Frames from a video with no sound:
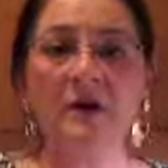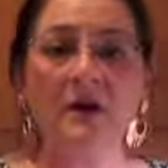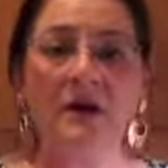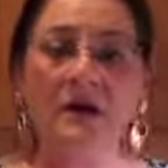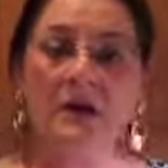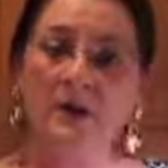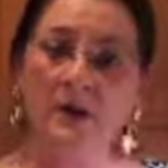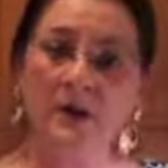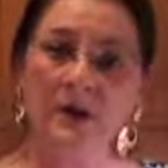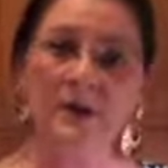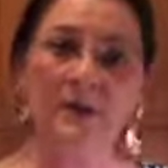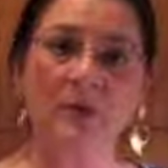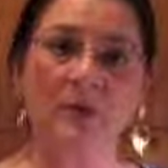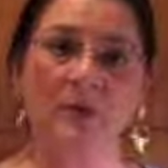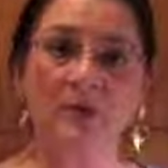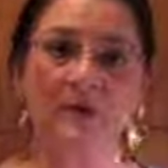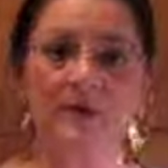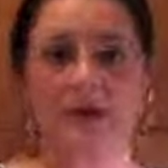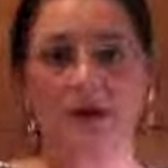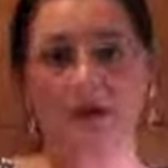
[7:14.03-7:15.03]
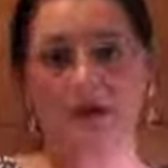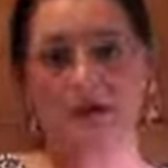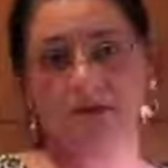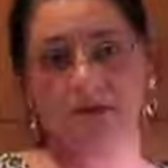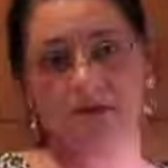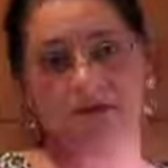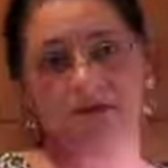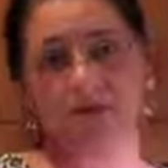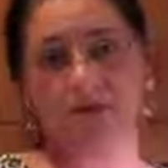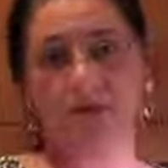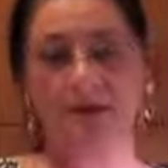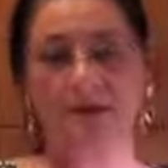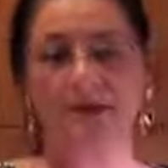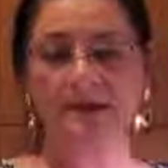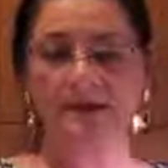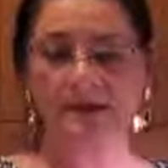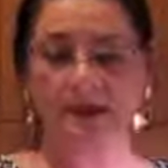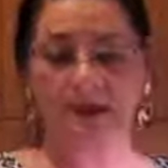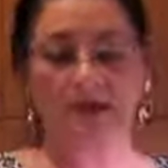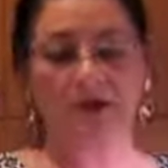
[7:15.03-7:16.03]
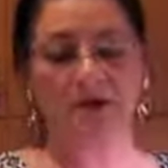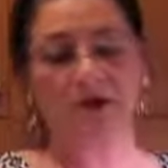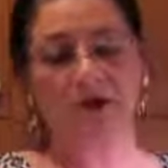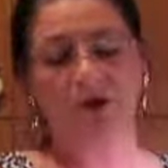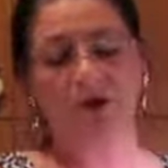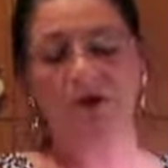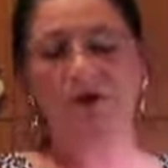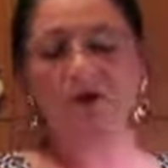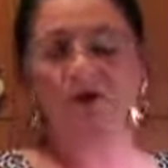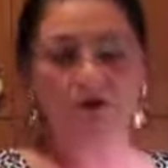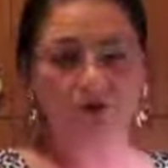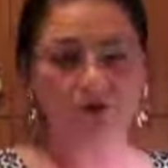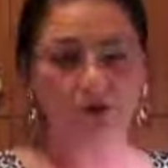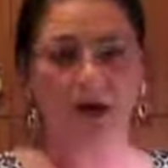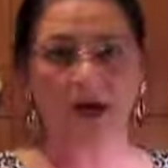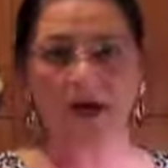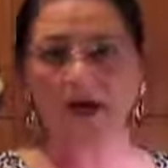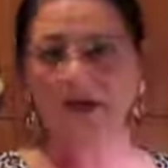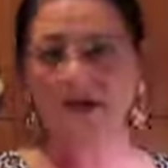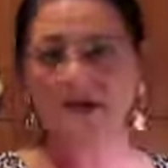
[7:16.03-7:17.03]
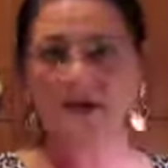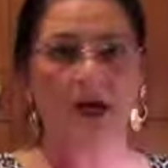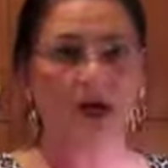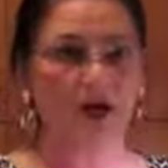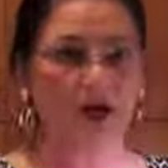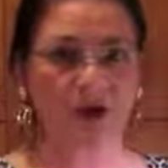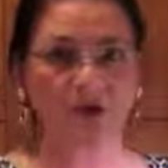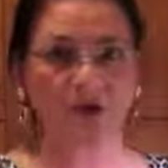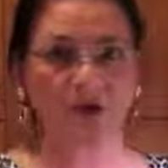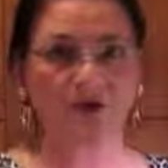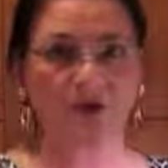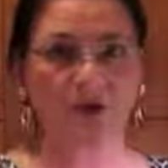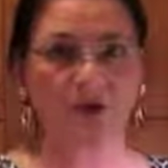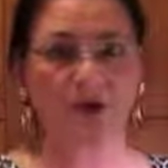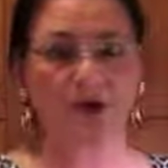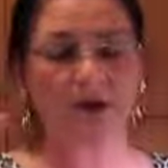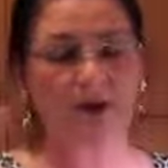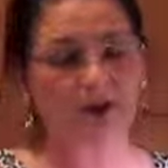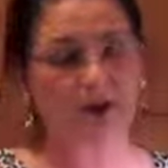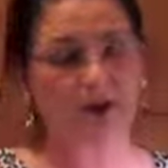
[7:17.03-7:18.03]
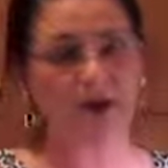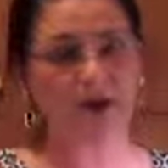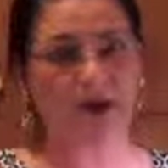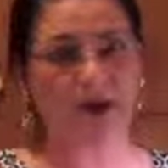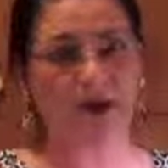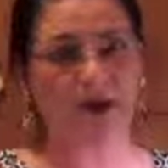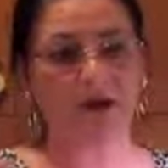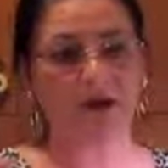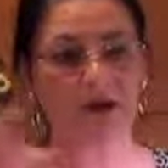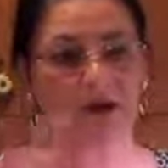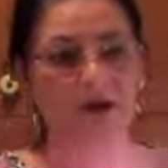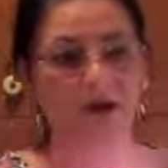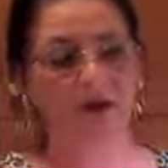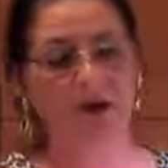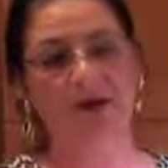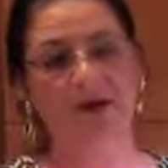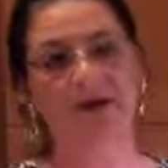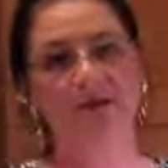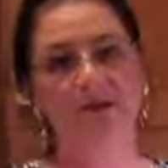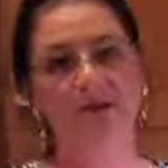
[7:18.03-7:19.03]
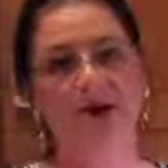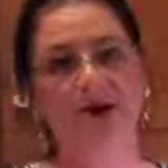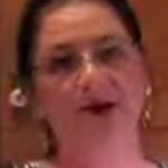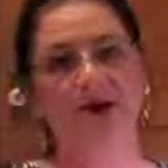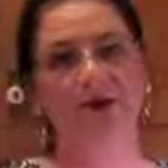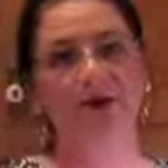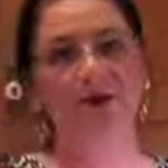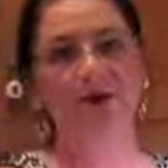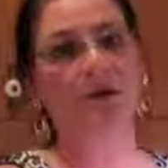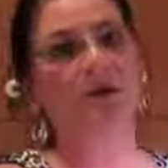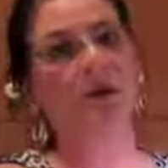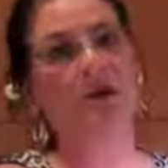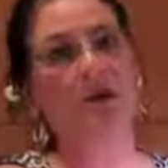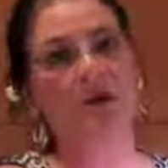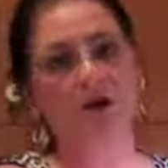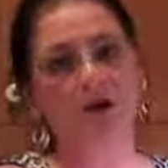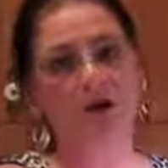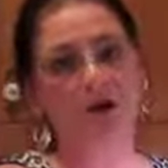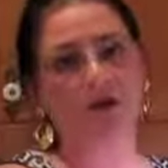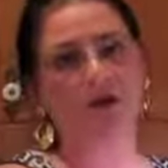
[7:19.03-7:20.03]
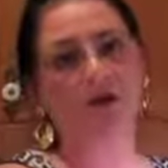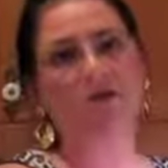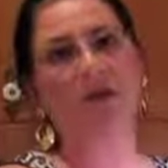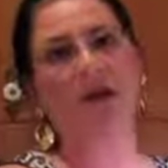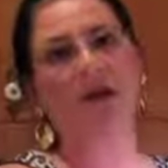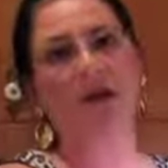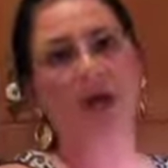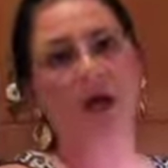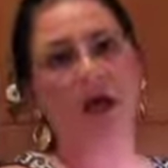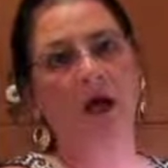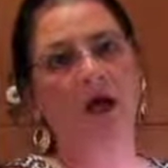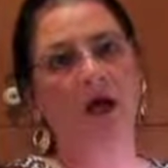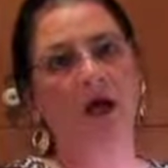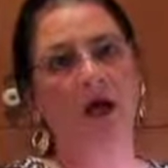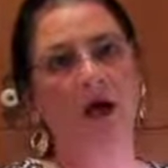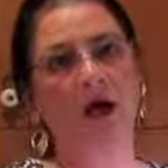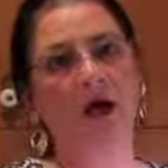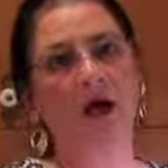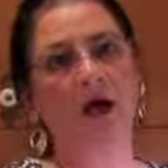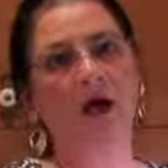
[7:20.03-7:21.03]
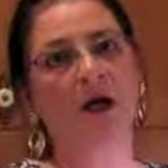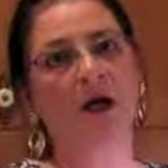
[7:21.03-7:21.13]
You don't want to pour the drippings down your drain. It's not good for it. You know that. You don't want it to melt your bin liner.